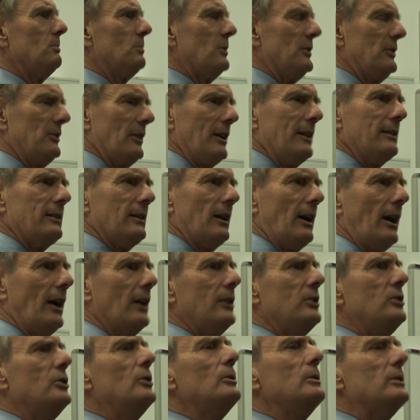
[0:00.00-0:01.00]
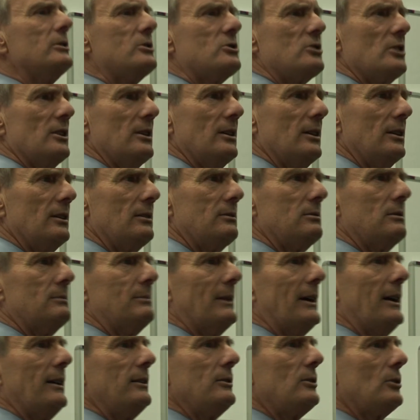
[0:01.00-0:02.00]
present a eulogy to a
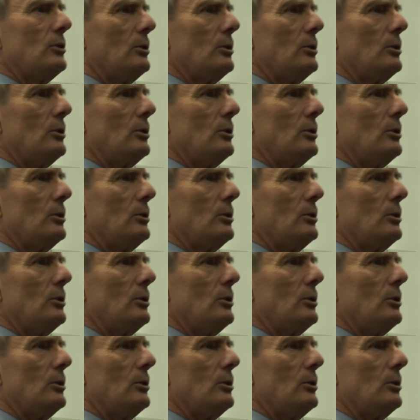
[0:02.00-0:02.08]
man